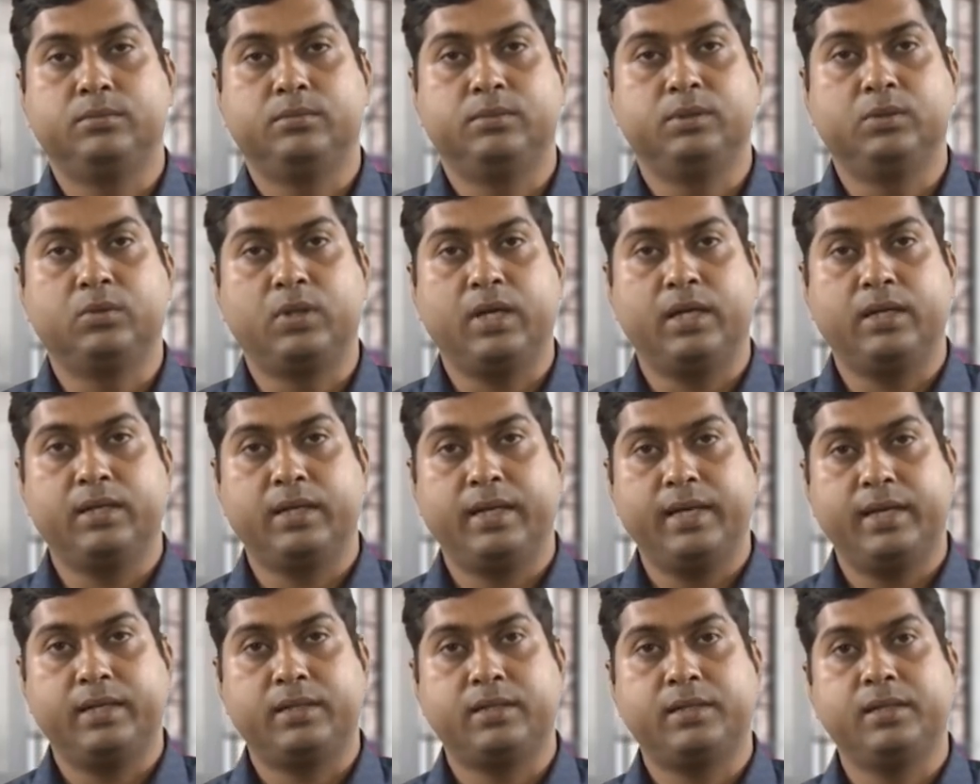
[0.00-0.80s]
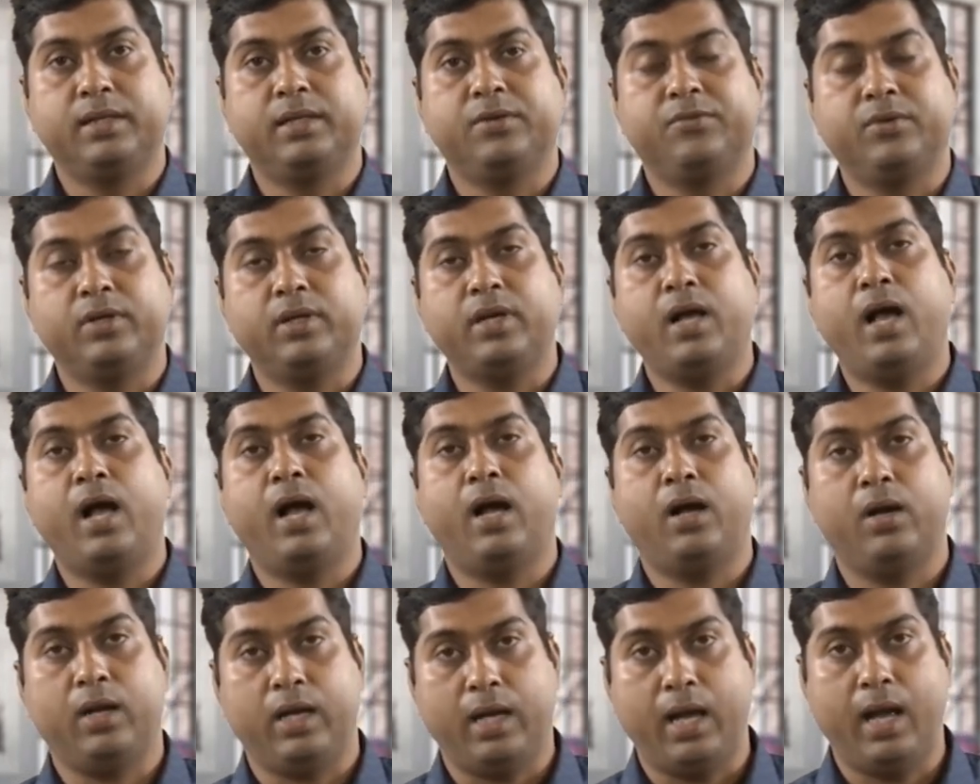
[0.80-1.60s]
you can get even
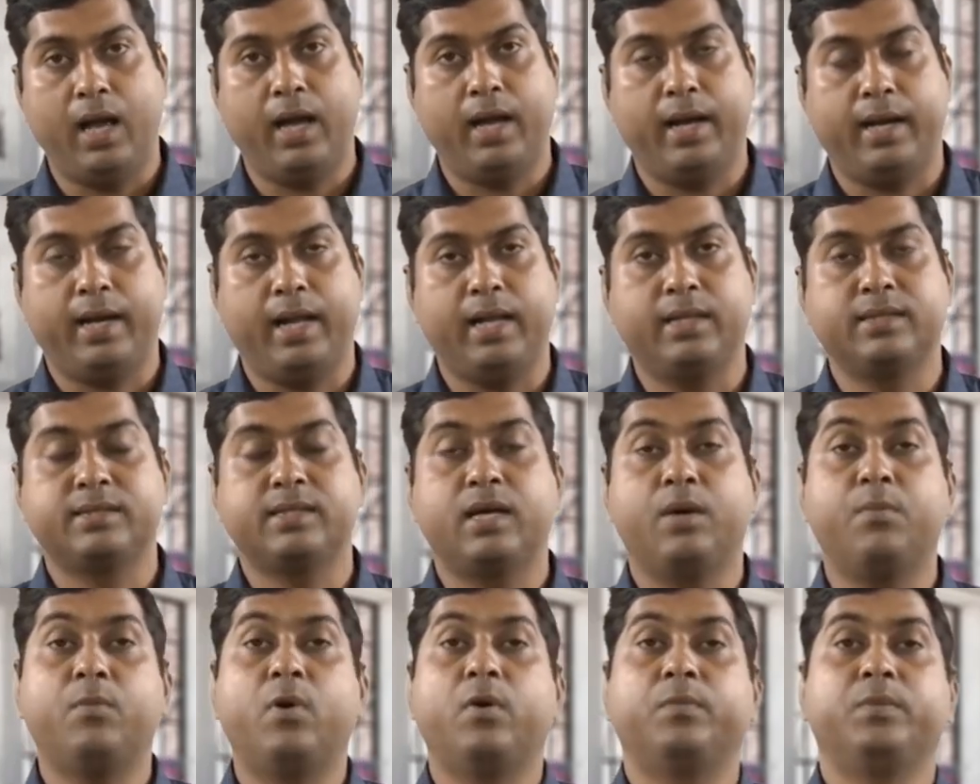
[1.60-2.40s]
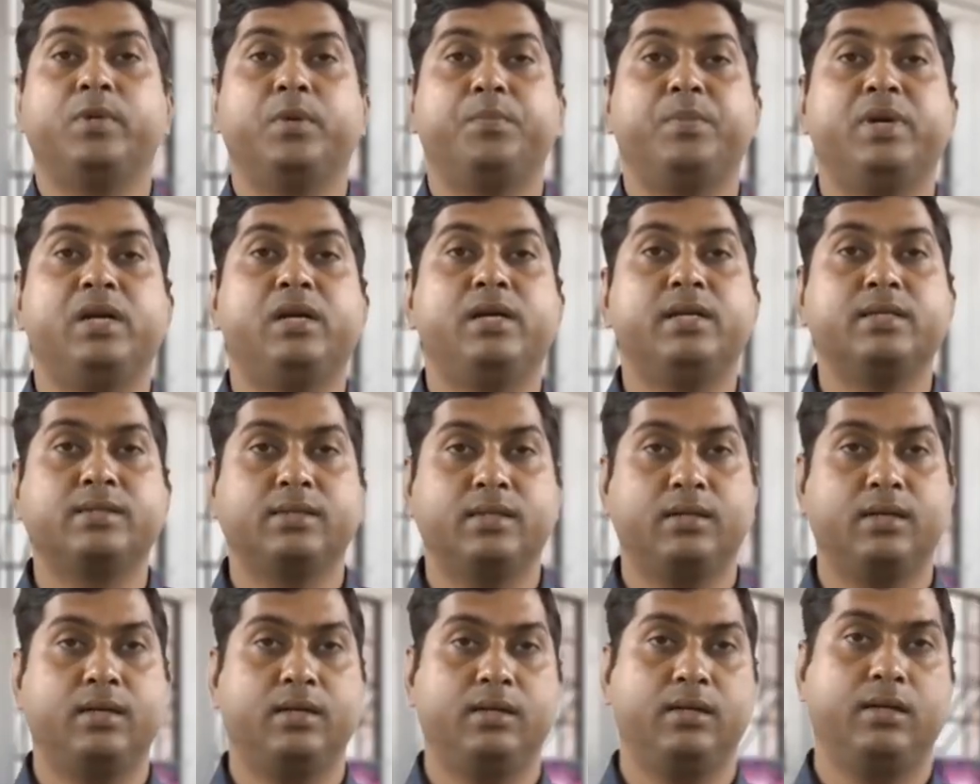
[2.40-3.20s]
high, higher and some of the
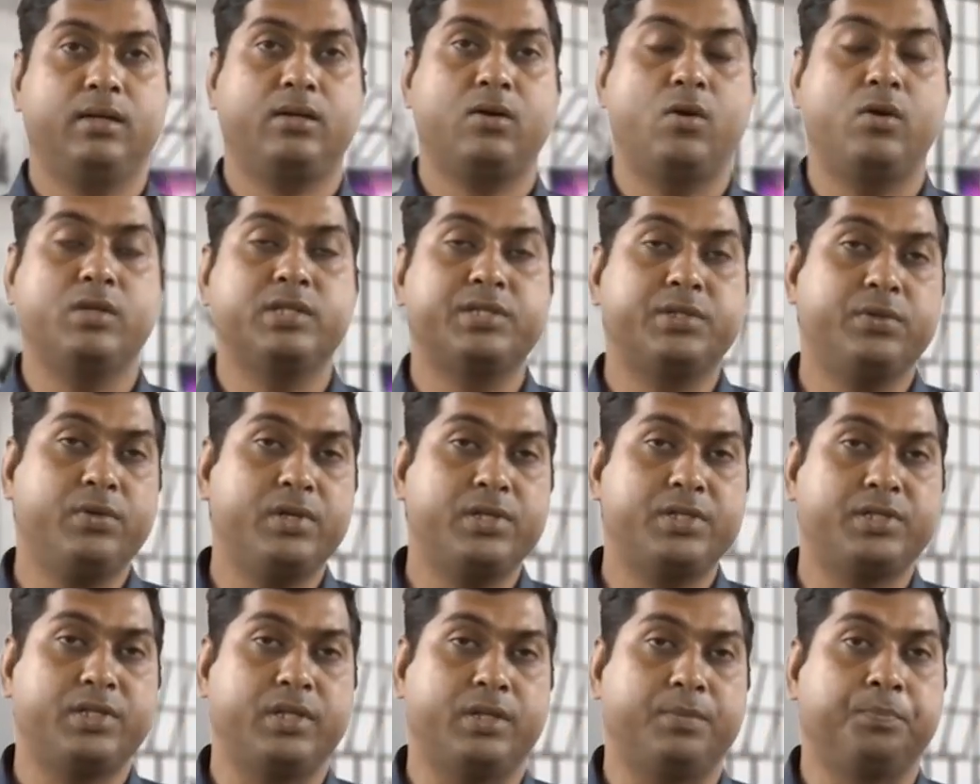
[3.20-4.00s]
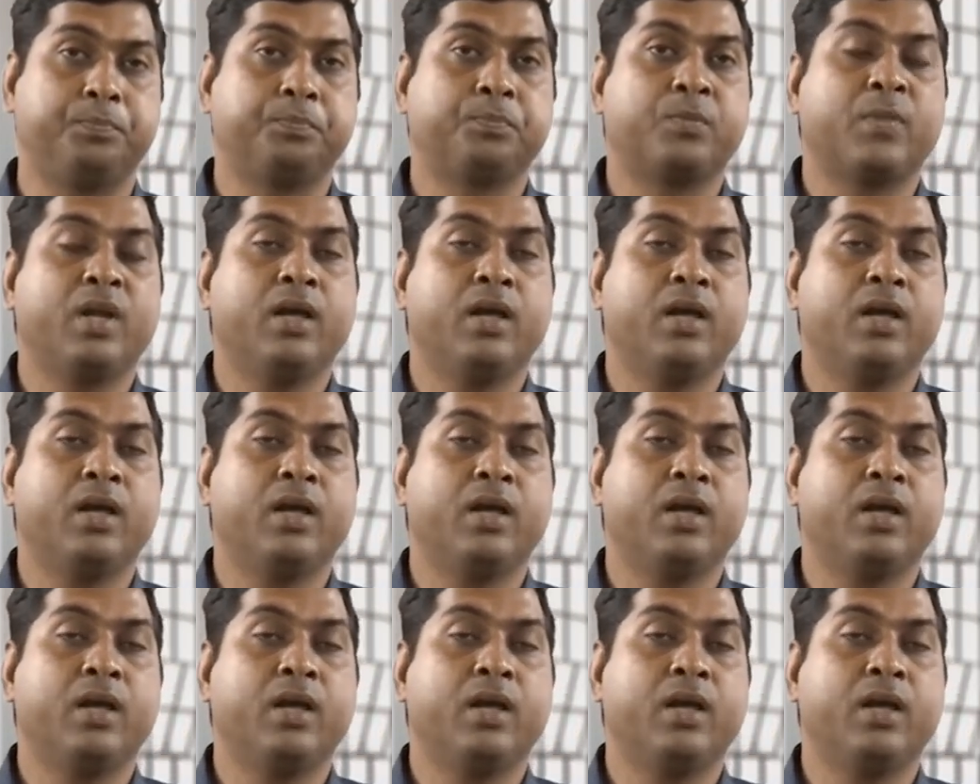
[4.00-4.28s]
buildings are under construction.